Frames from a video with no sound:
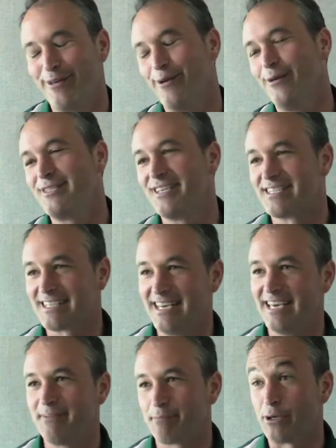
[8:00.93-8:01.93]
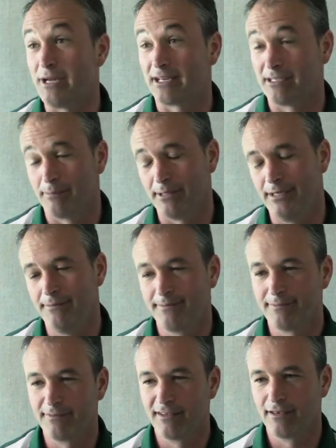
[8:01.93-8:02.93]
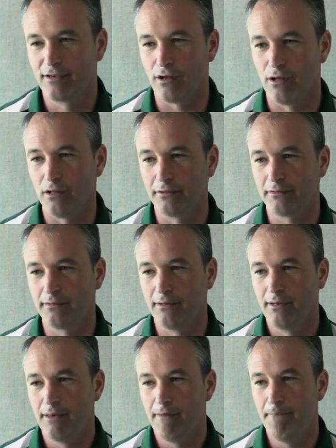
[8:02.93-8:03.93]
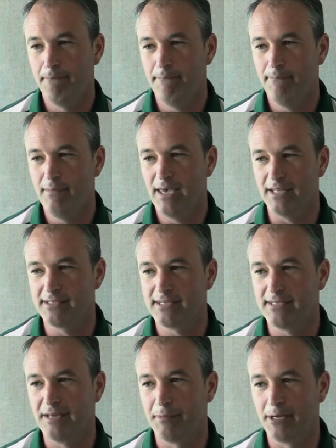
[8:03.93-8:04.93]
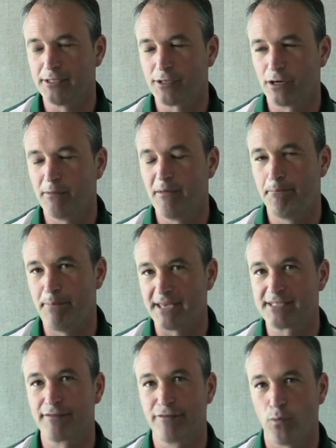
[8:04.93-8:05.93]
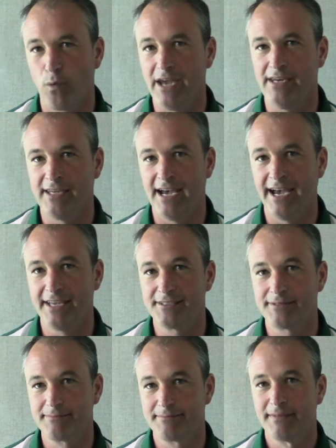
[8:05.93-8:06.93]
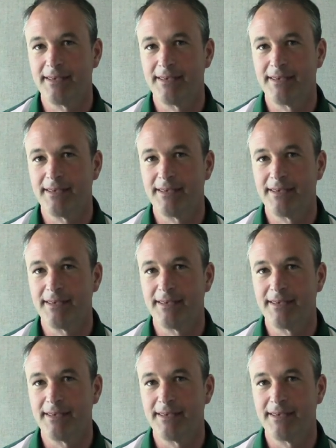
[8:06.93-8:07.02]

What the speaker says: There was a skit, predictably, called NCAA Tournament Best of the White Guys.